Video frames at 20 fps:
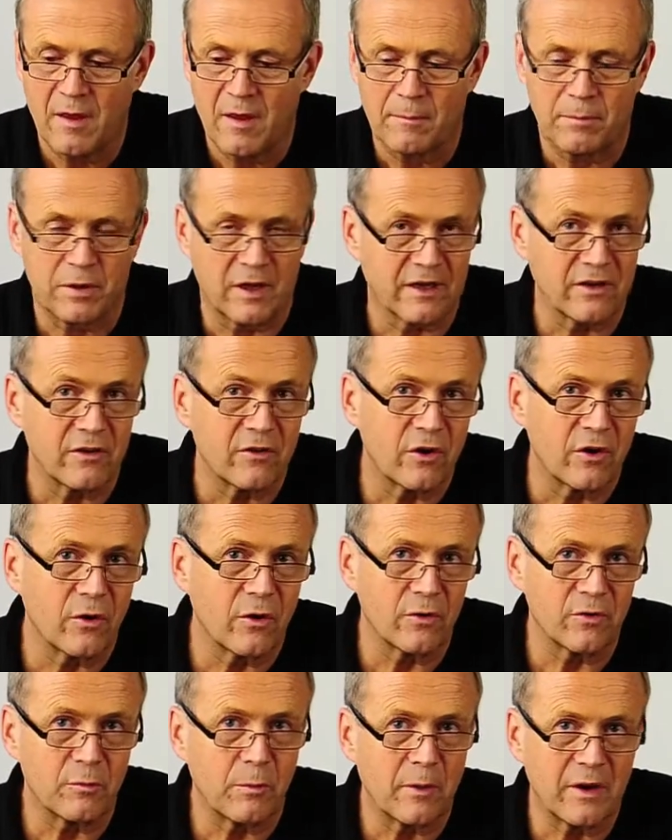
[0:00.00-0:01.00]
Plug and Tow
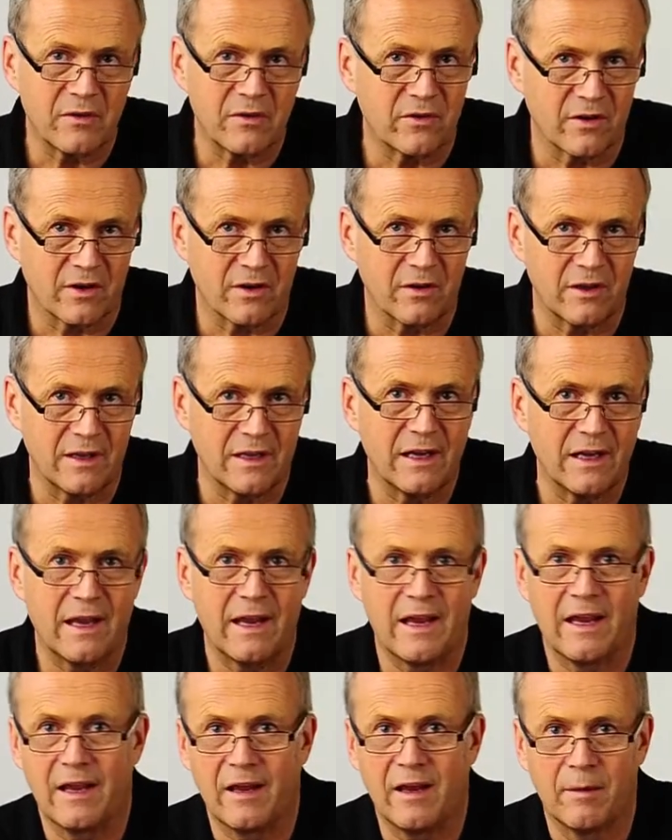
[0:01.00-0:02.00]
is basically
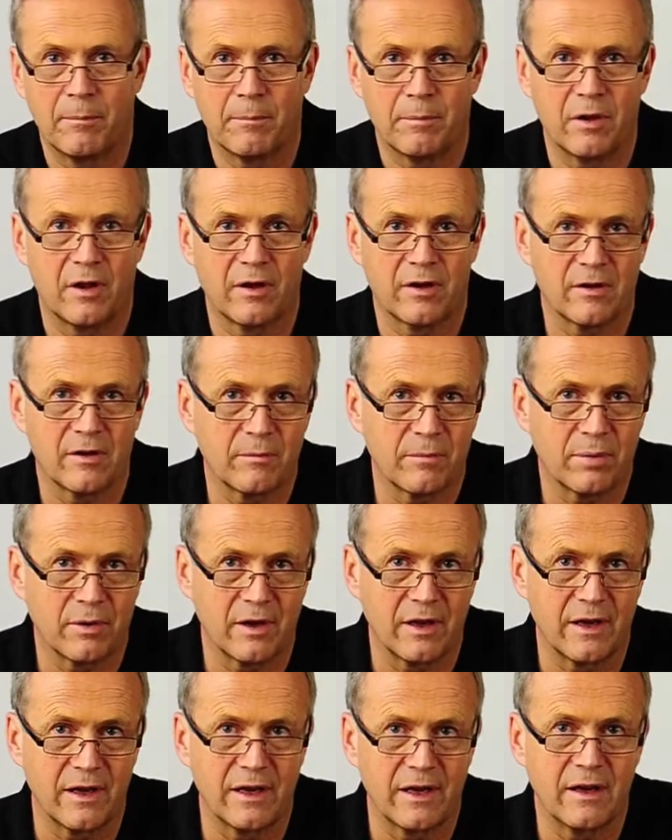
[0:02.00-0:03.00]
a
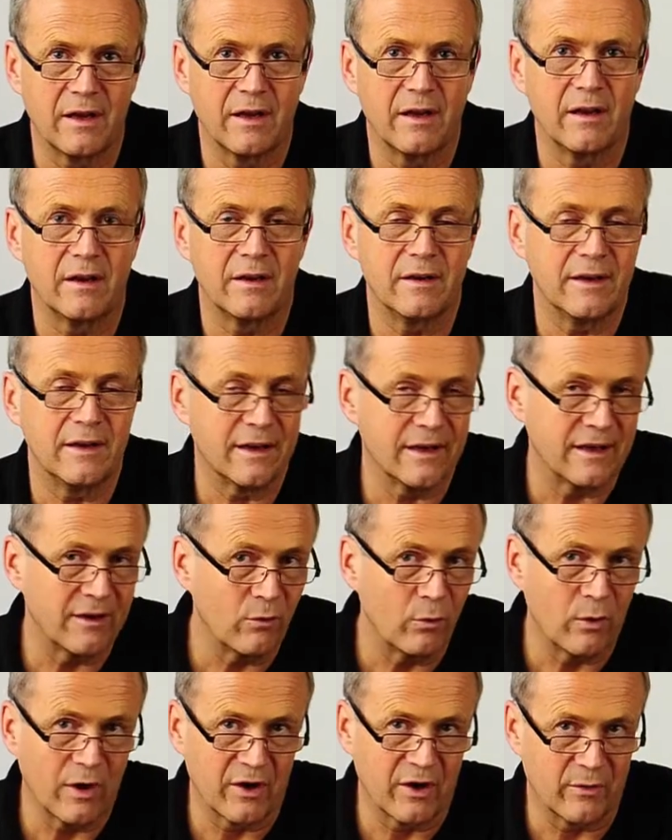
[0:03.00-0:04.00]
plug-and-play dinghy
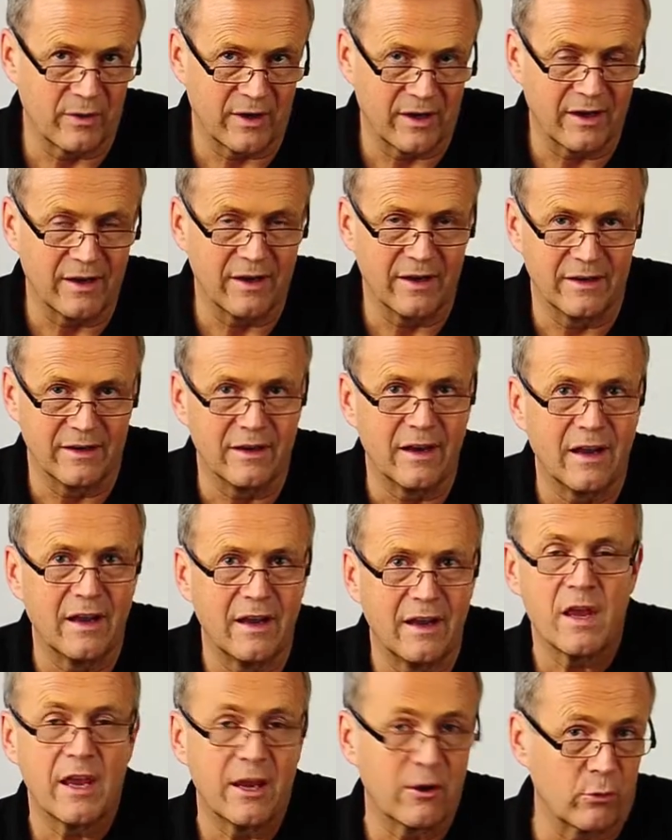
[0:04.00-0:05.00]
wiring kit.
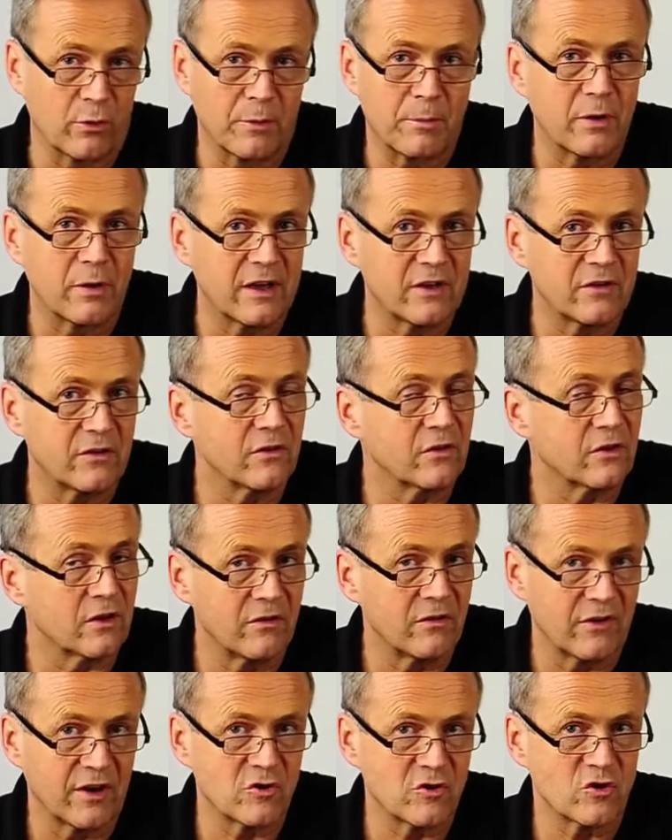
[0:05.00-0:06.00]
It replaces
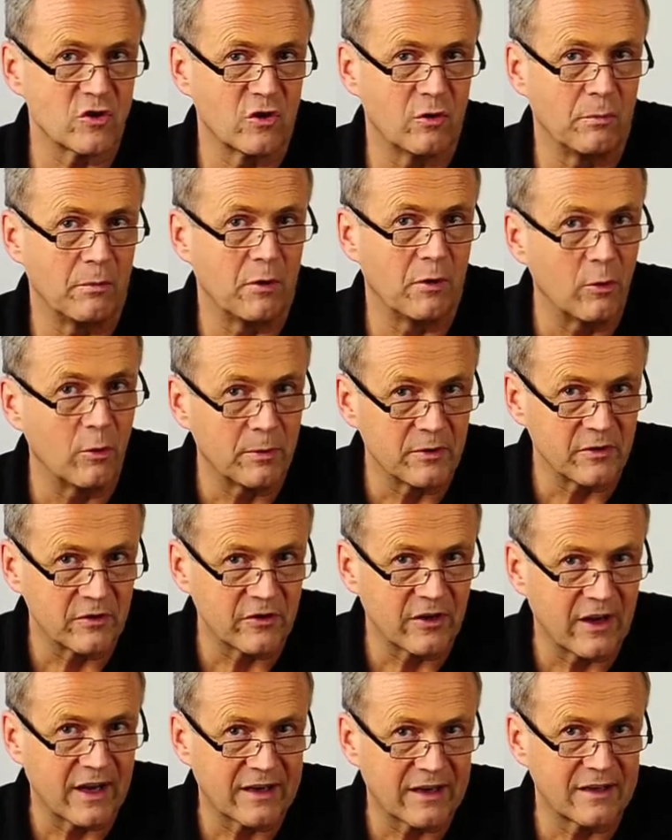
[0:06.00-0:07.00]
conventional bulb and
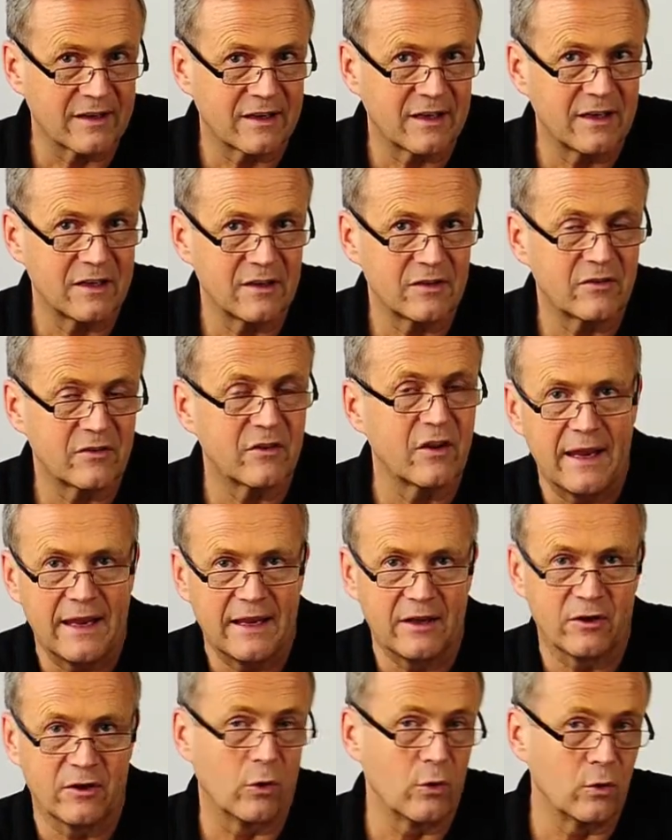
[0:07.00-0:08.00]
socket kits
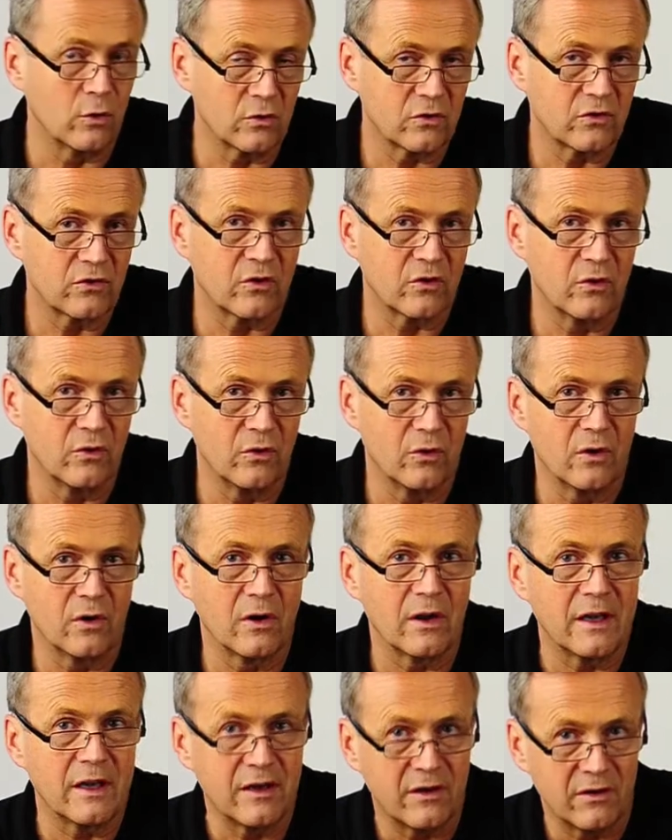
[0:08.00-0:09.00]
and
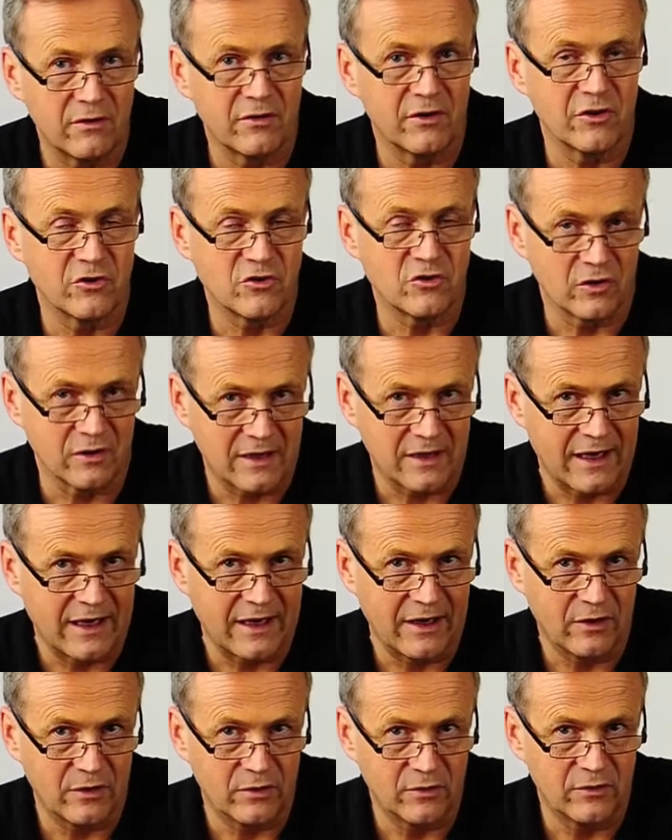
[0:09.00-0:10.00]
old-school individual
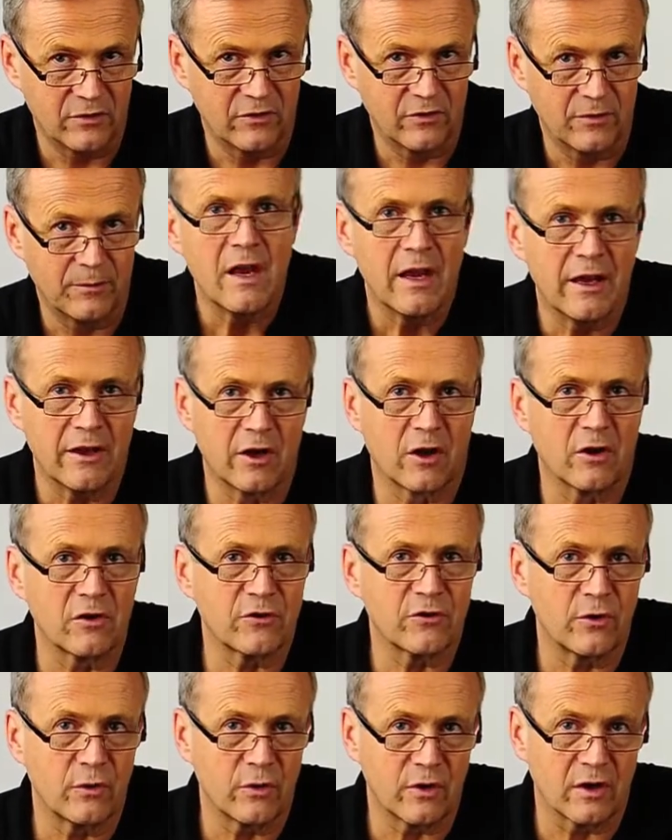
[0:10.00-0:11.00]
diodes. It
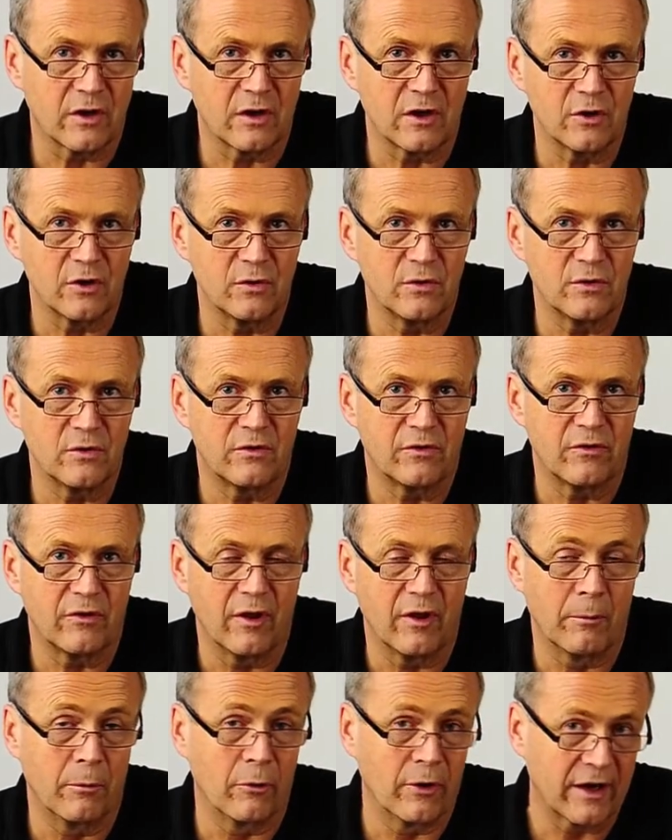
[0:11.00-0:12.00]
also includes
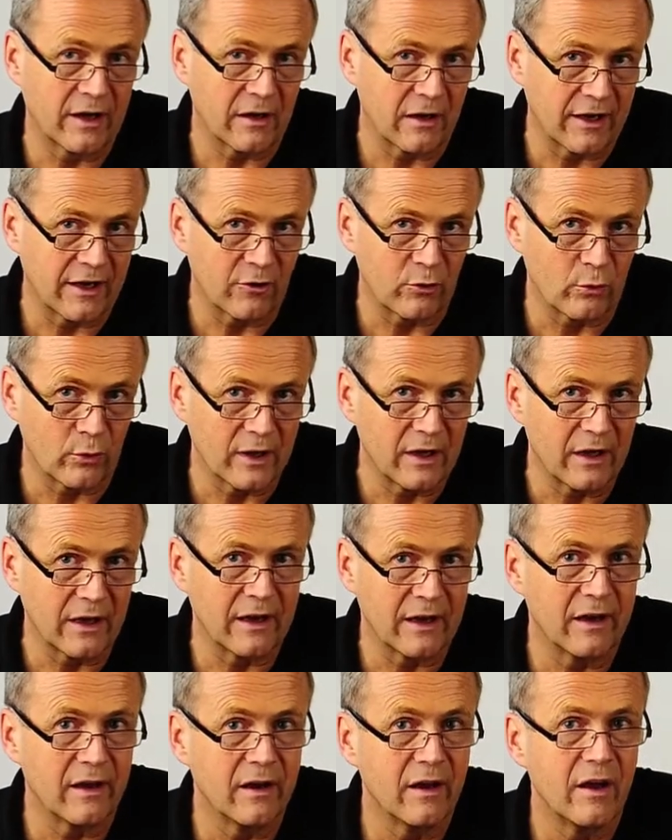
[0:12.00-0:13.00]
a brake light
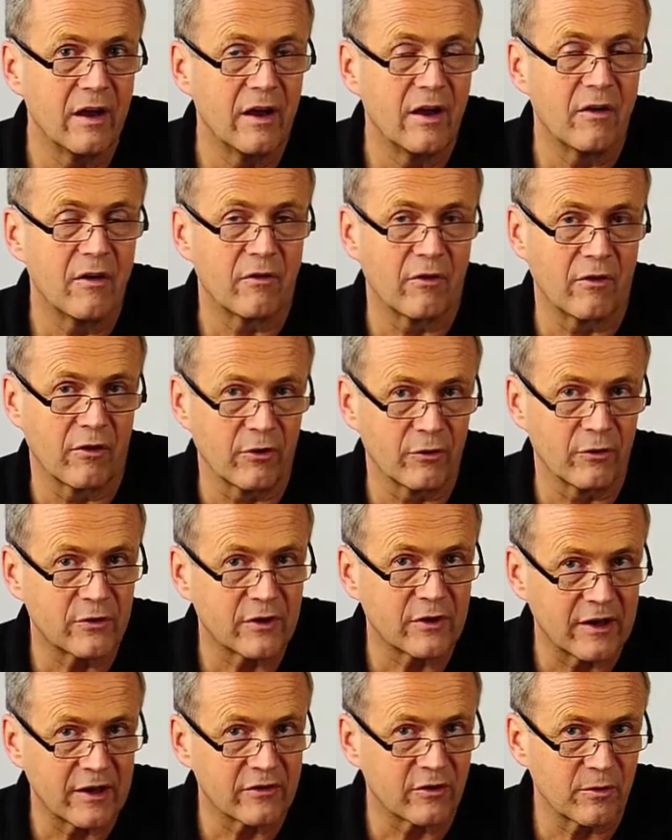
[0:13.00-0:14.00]
relay for those
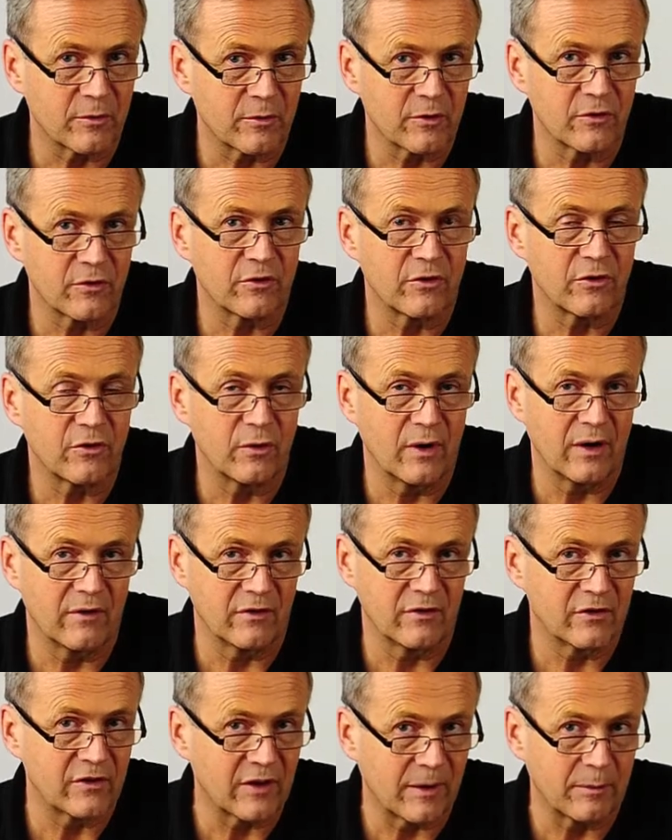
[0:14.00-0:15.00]
customers who have
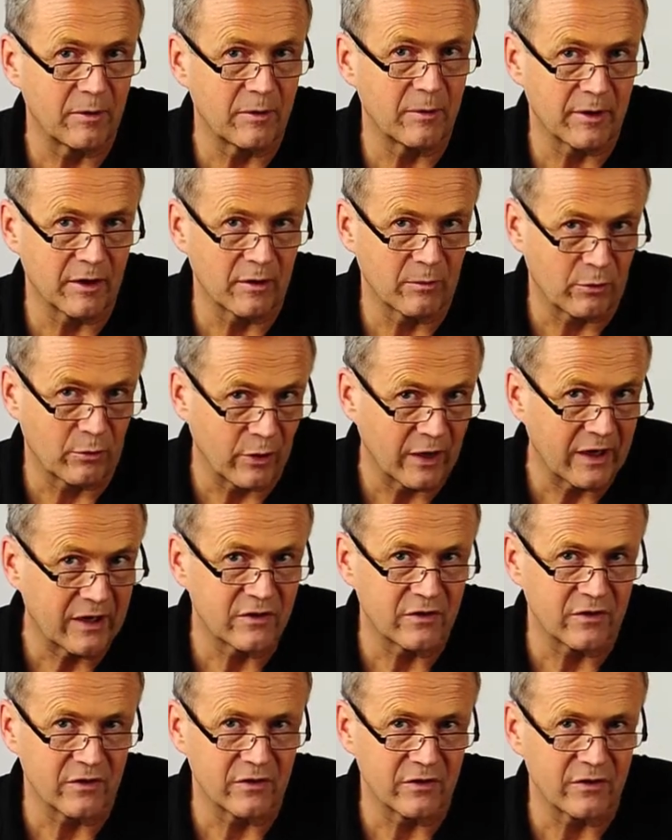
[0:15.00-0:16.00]
a supplemental brake
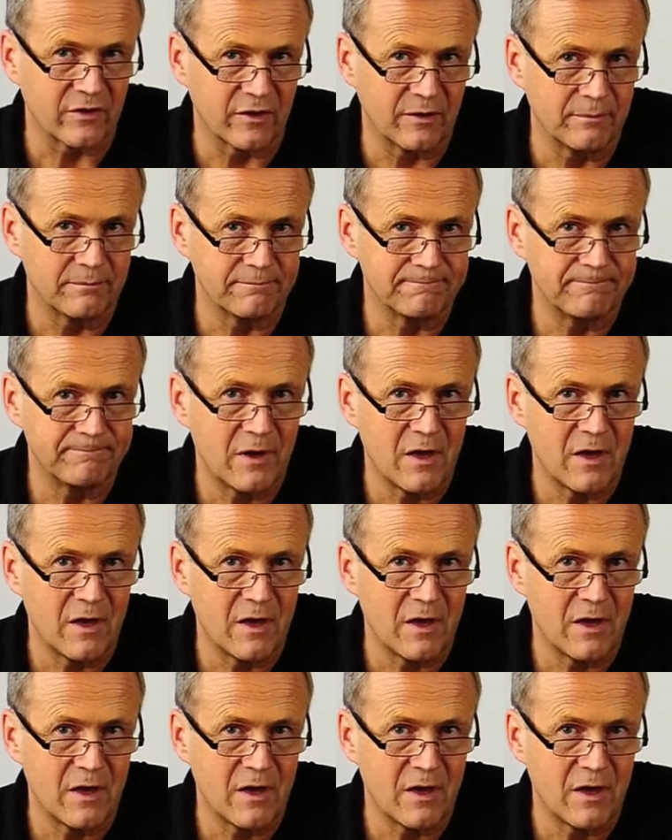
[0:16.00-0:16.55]
system,